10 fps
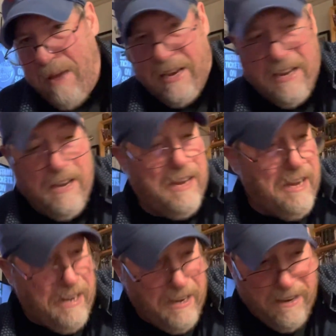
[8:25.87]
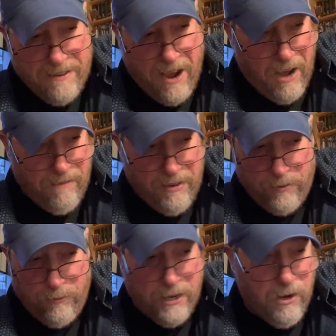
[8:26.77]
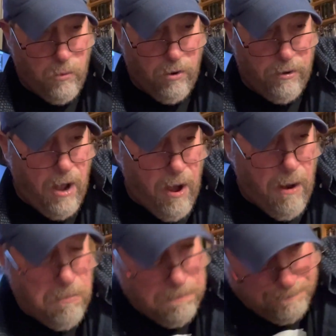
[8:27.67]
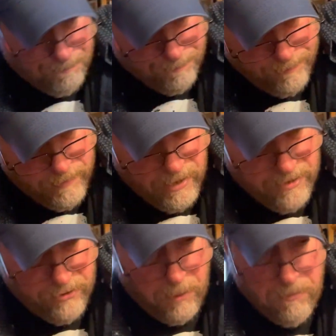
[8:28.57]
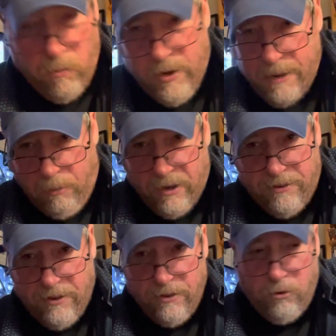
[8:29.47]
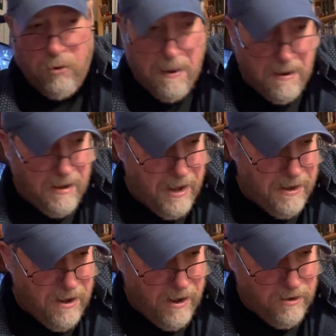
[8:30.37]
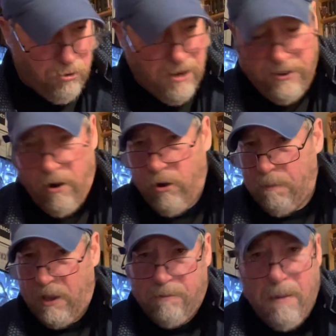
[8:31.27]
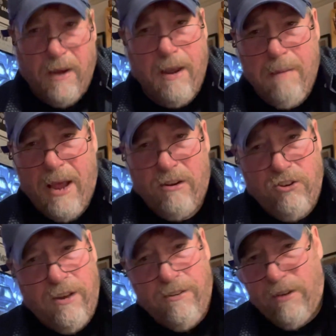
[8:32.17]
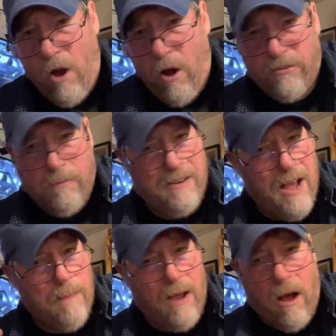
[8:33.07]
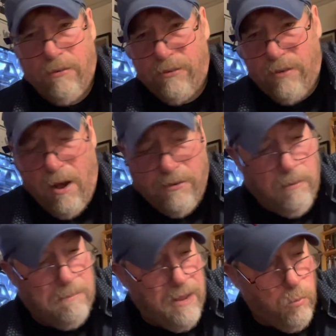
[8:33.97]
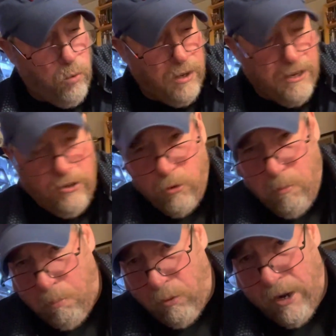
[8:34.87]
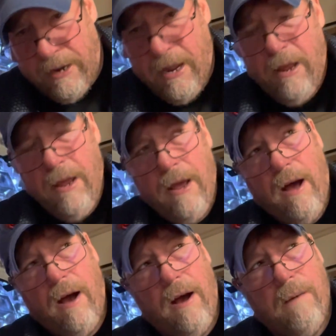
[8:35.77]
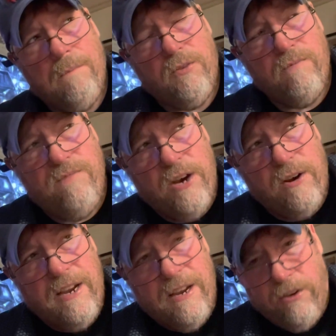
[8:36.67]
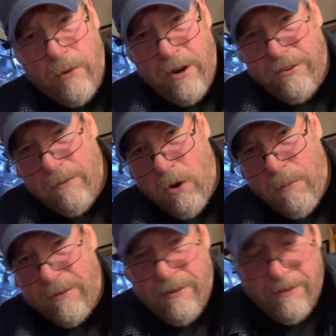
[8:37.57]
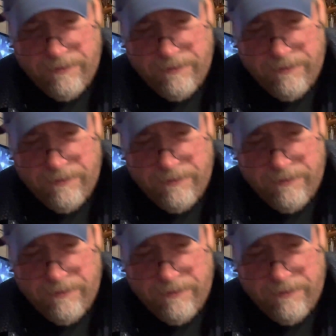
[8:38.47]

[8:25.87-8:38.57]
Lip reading: He is out of this freaking world. In terms of what he brings to the screen, and Tracy Arnold plays Becky, man. She is awesome. Tom Towles is awesome. They really do bring some very interesting moments in this